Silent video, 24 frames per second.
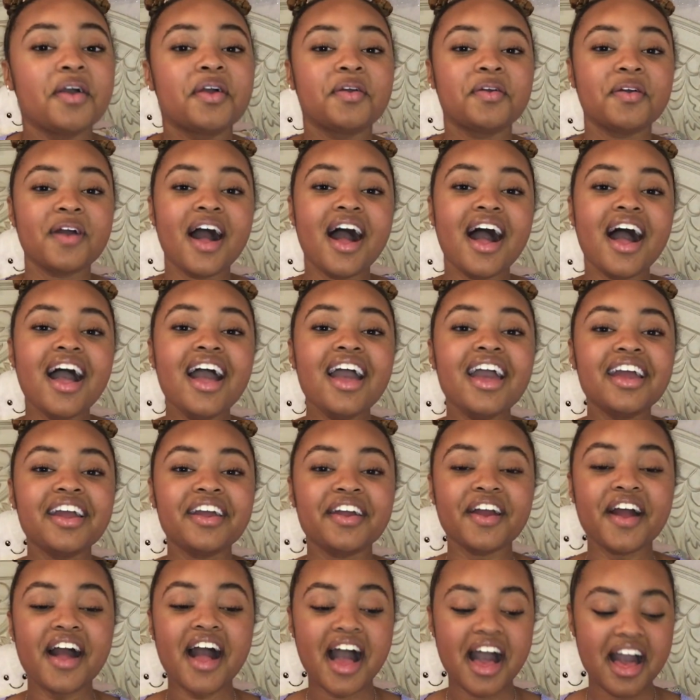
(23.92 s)
Cry,
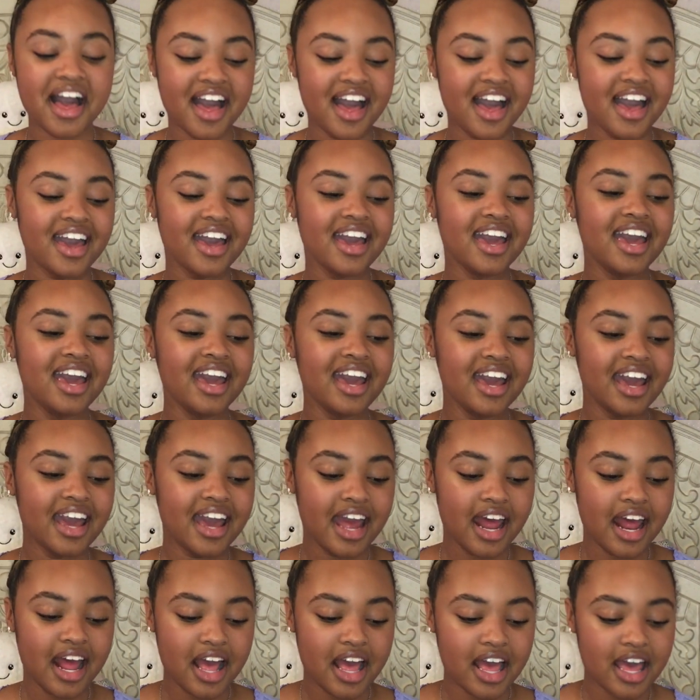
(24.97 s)
cry.
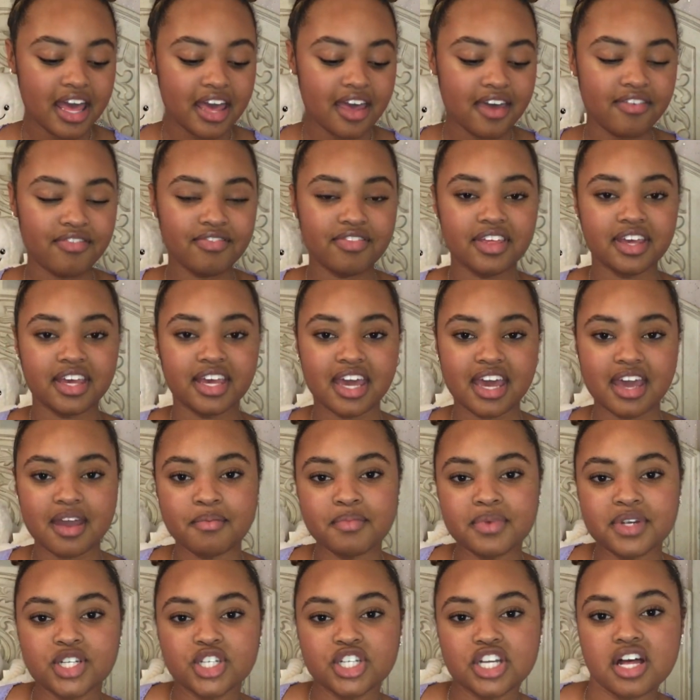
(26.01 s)
If the
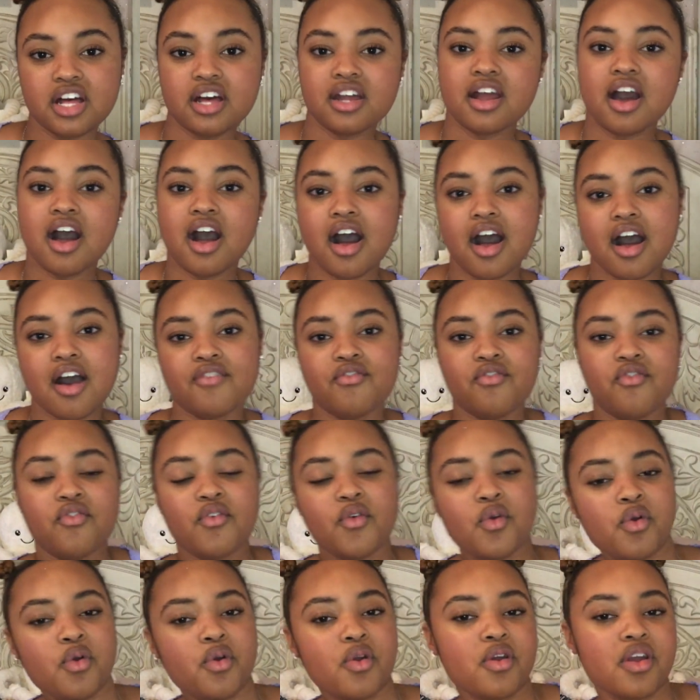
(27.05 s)
camera shut
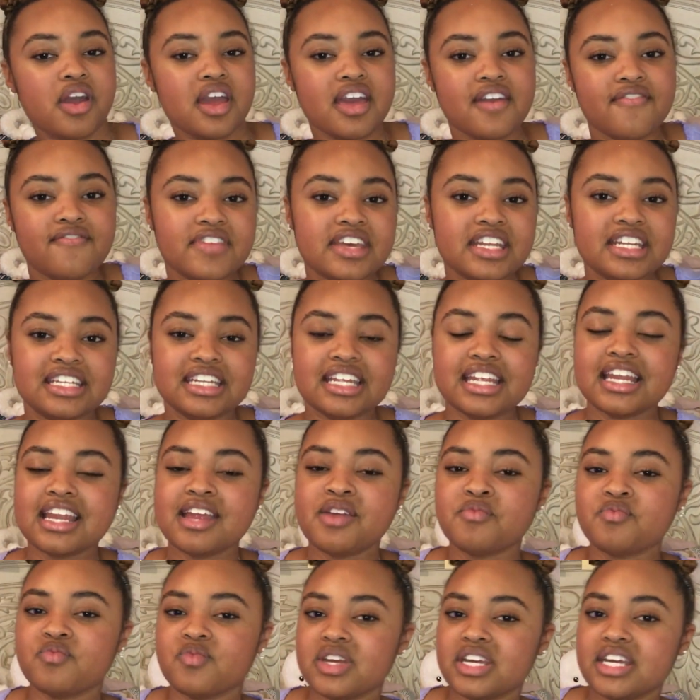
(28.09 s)
off or if it
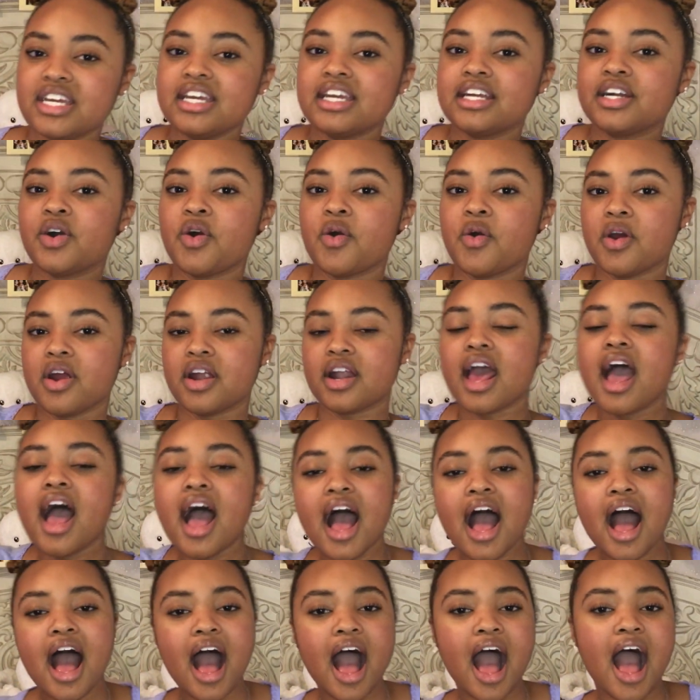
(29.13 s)
didn't record,
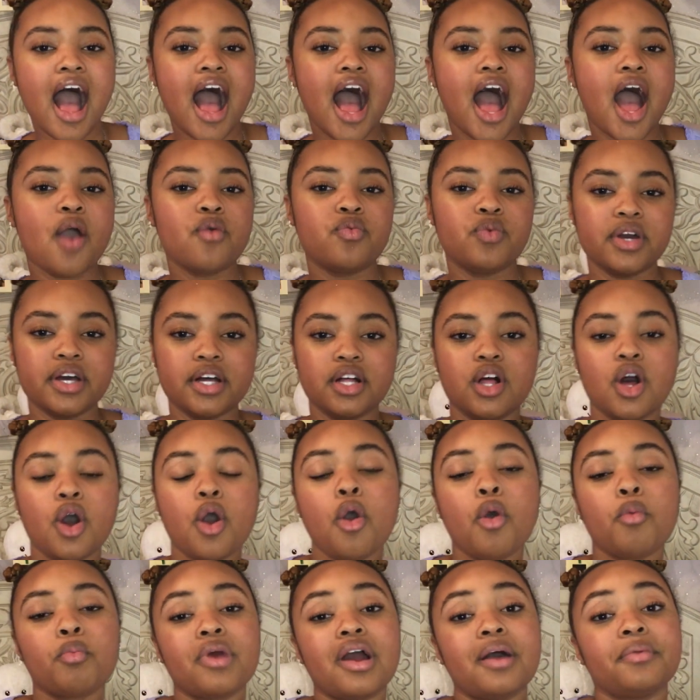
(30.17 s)
I will
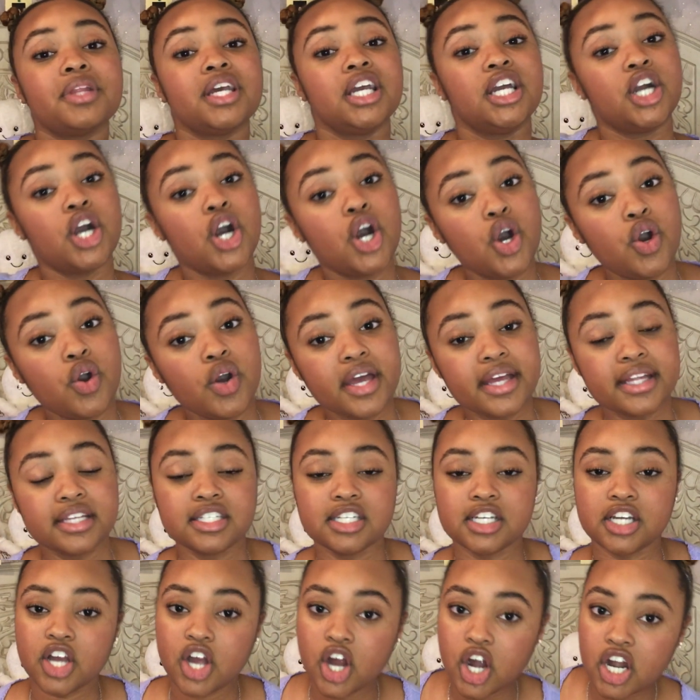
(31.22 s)
probably go
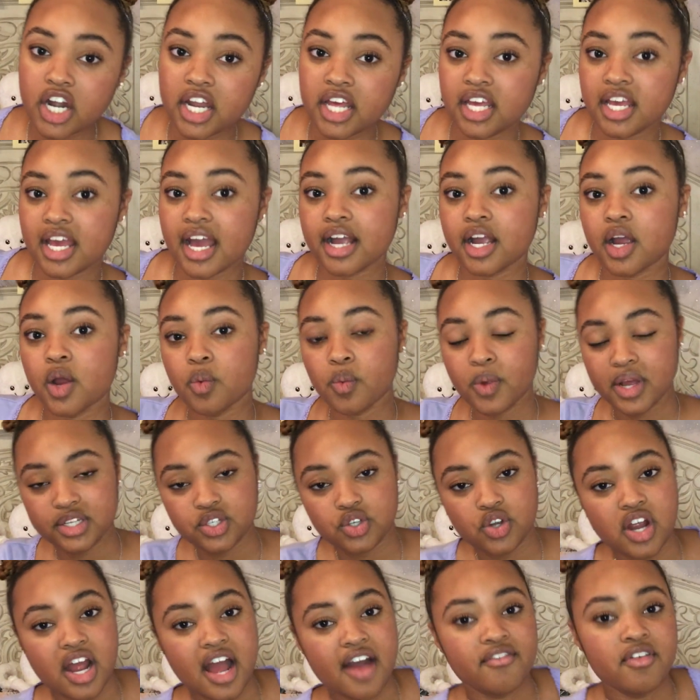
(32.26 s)
into cardiac
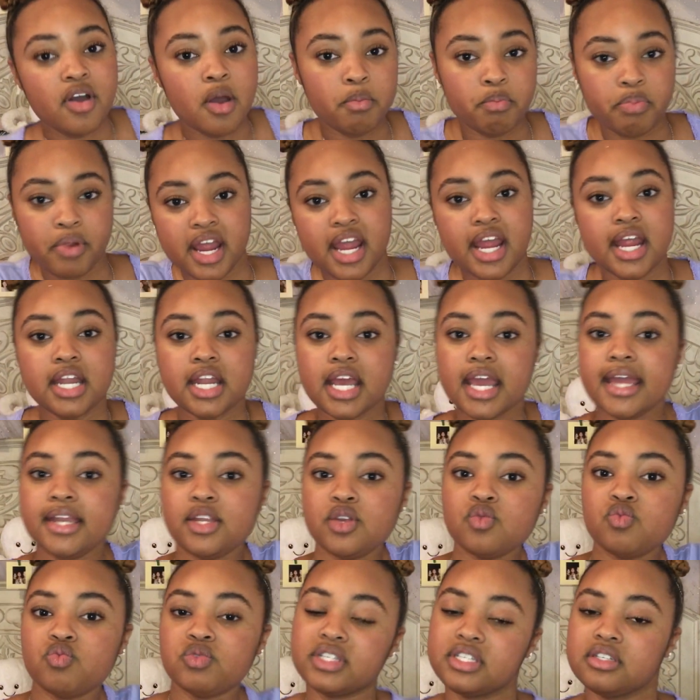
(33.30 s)
arrest or have a brain
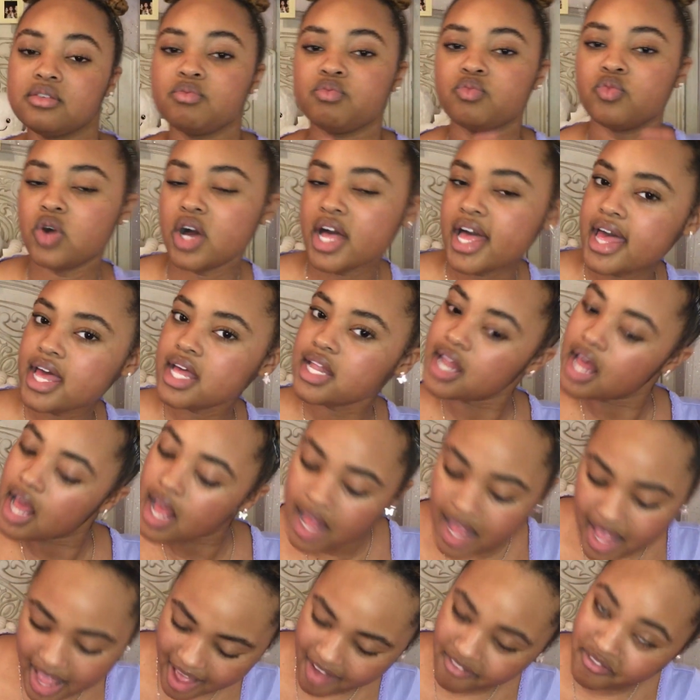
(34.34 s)
aneurysm. What?
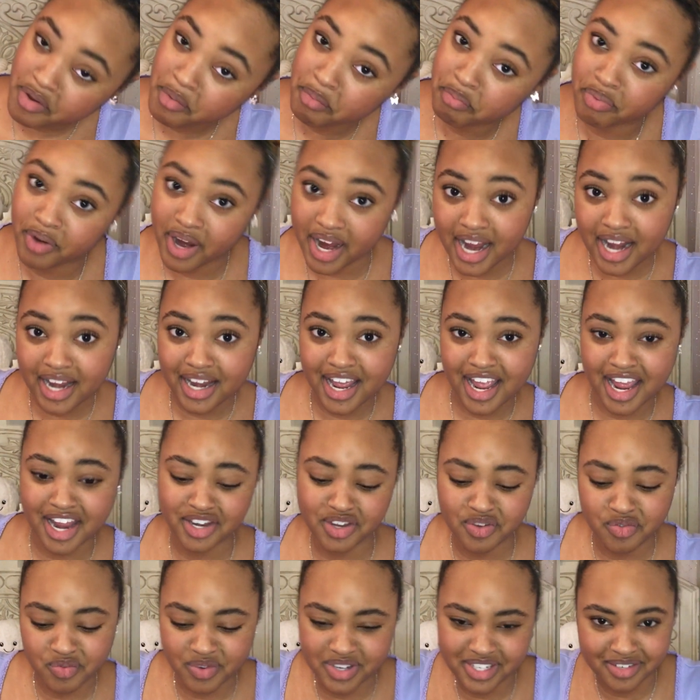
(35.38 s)
have a brain
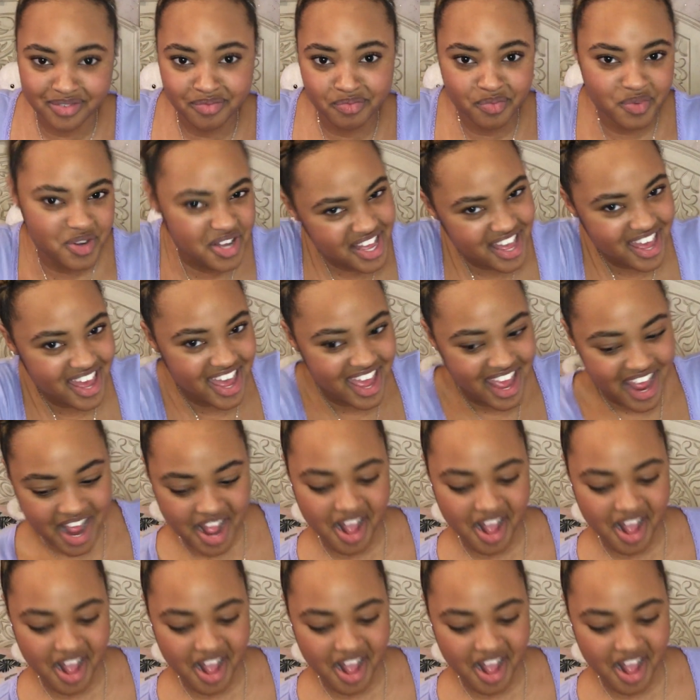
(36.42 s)
aneurysm. What?